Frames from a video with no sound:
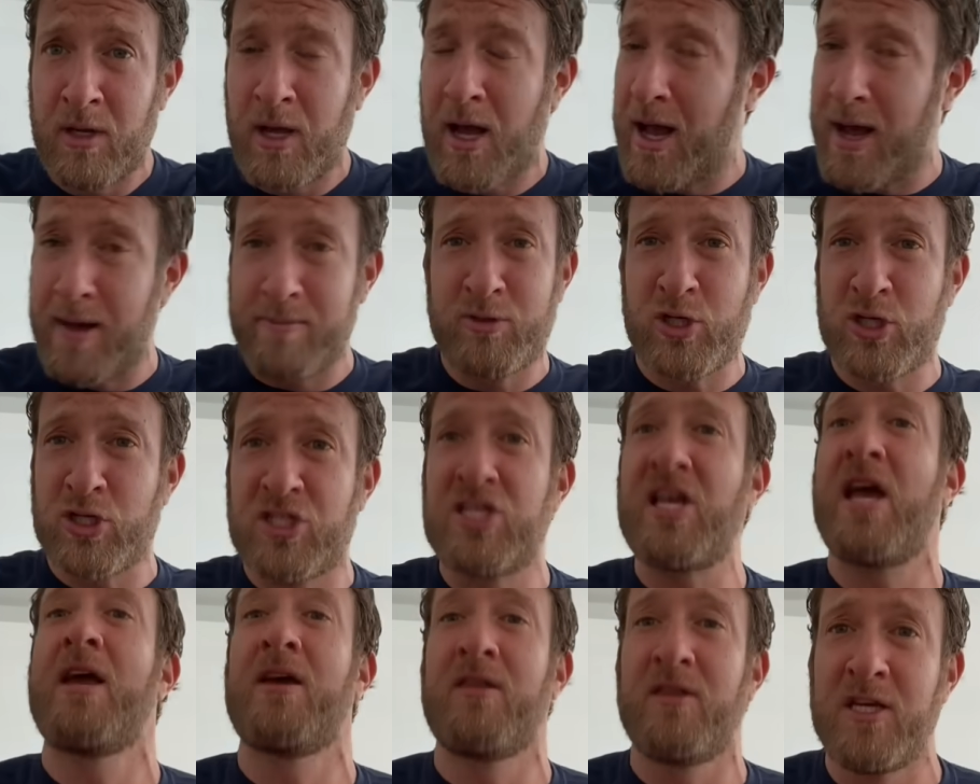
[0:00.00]
I'm just
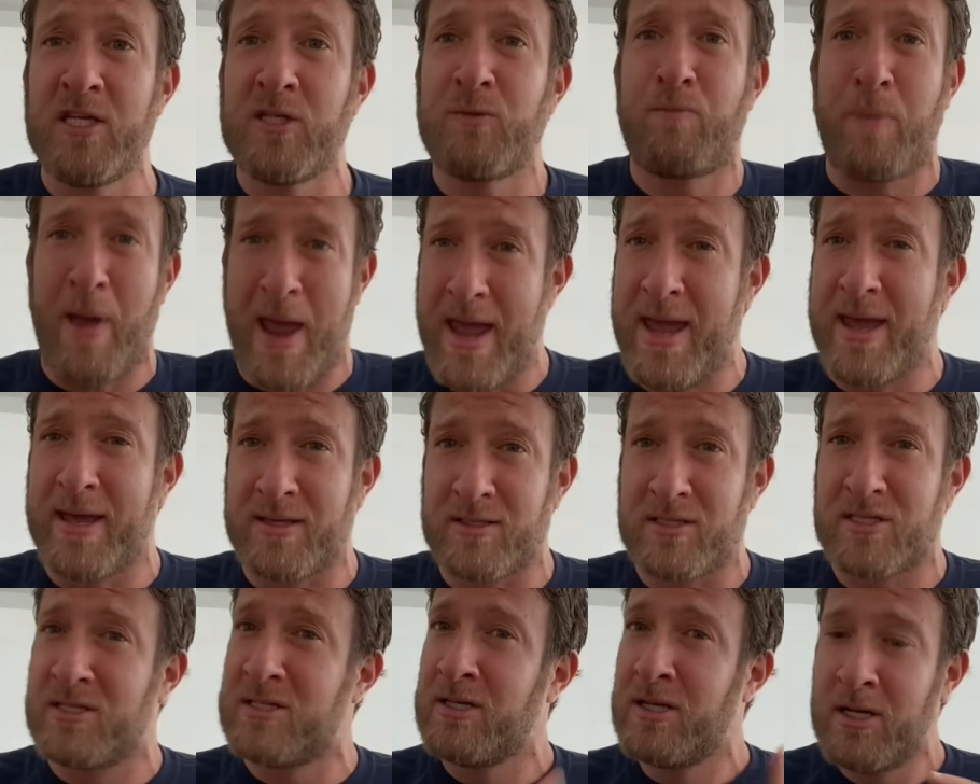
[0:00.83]
saying these
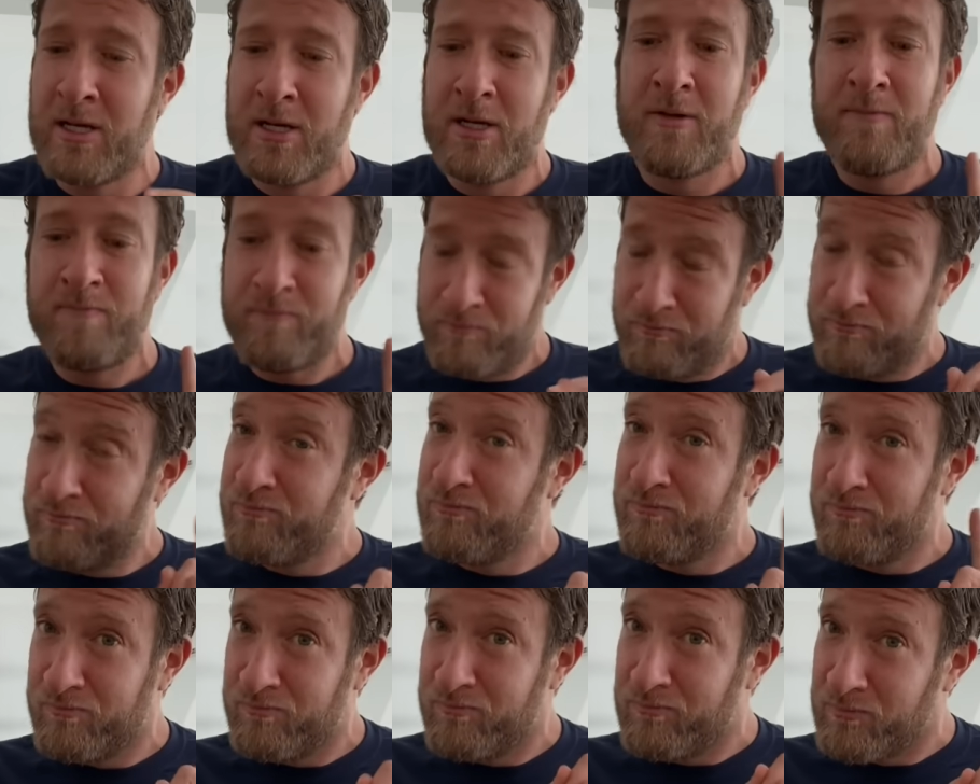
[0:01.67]
pants,
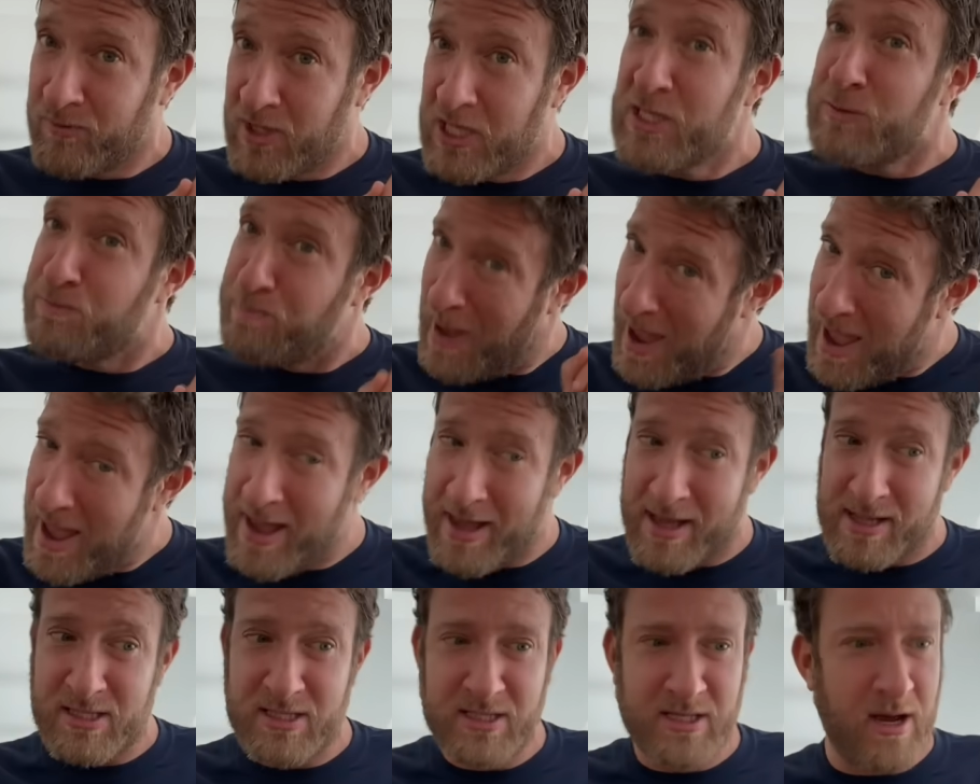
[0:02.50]
these
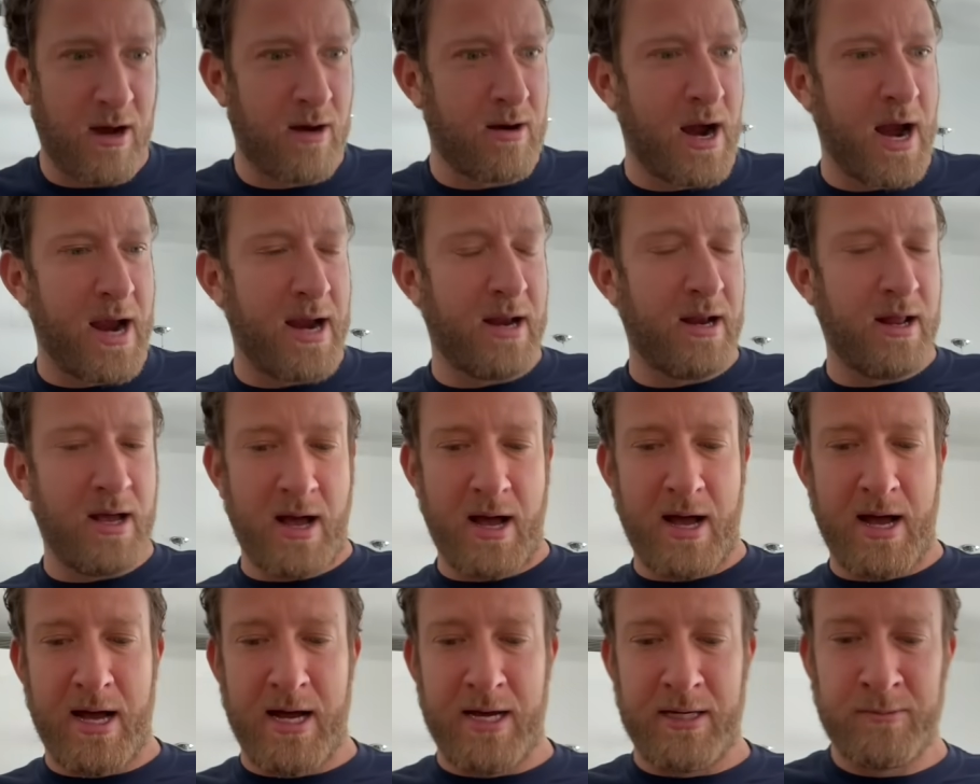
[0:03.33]
pants. All right.
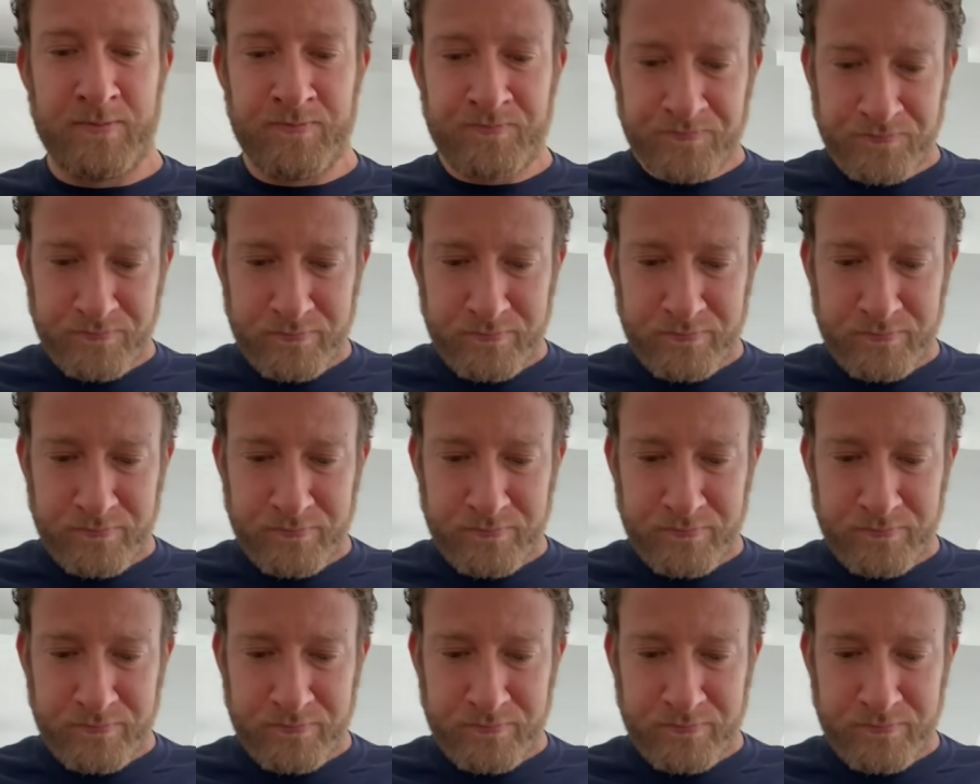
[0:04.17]
Uh,